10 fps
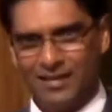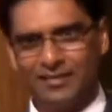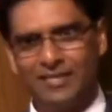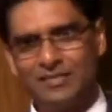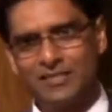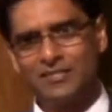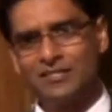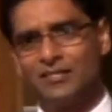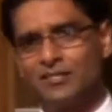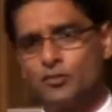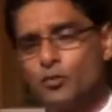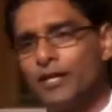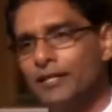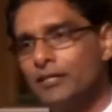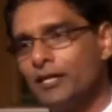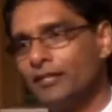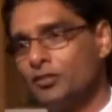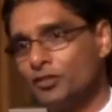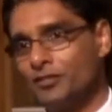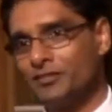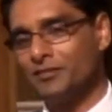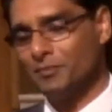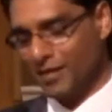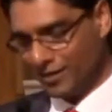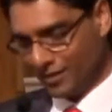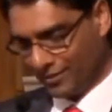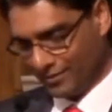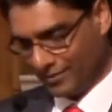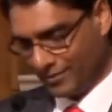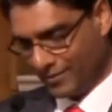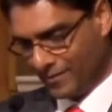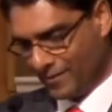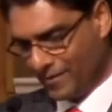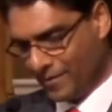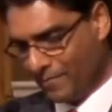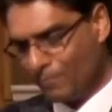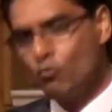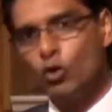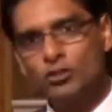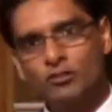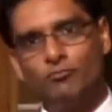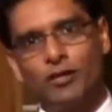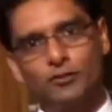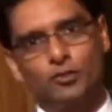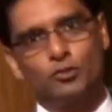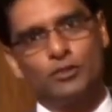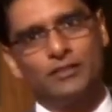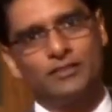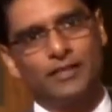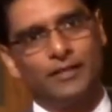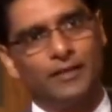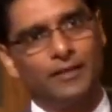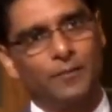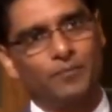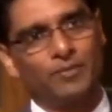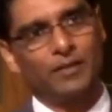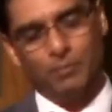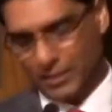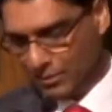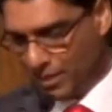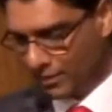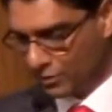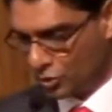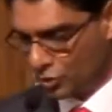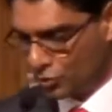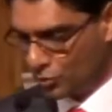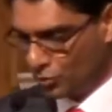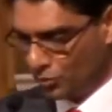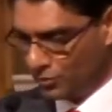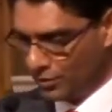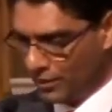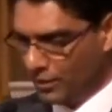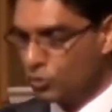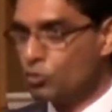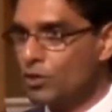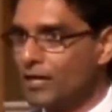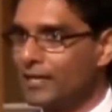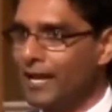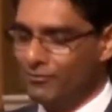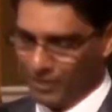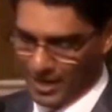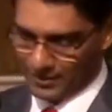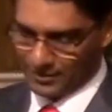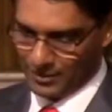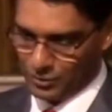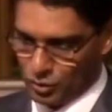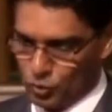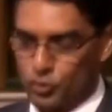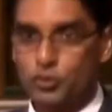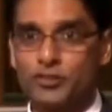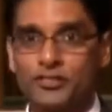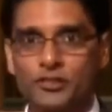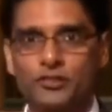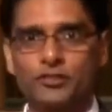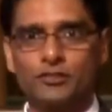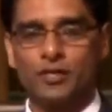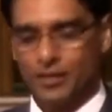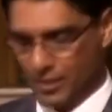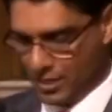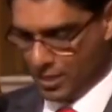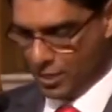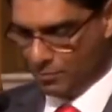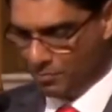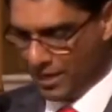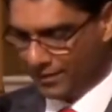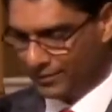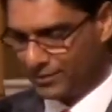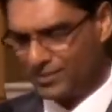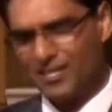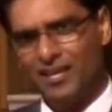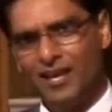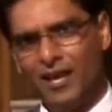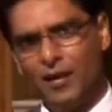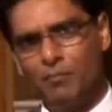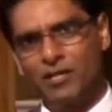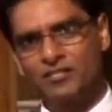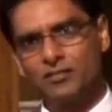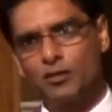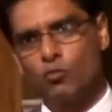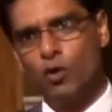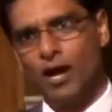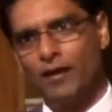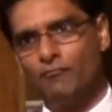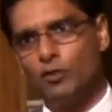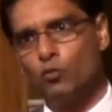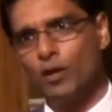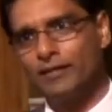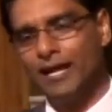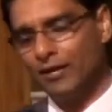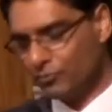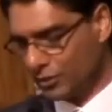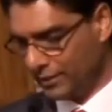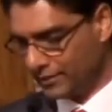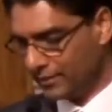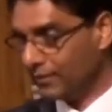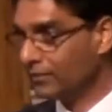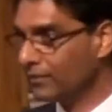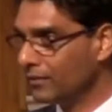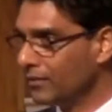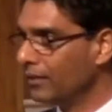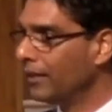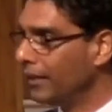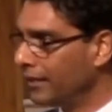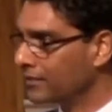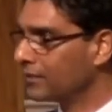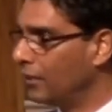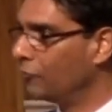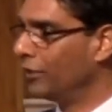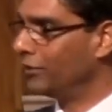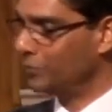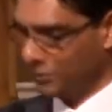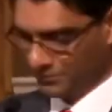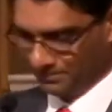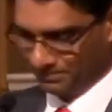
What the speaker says: This incident really touched my heart. Most of our students in Binalbagan School do not have access to nutritious meals, but survive with whatever little is available.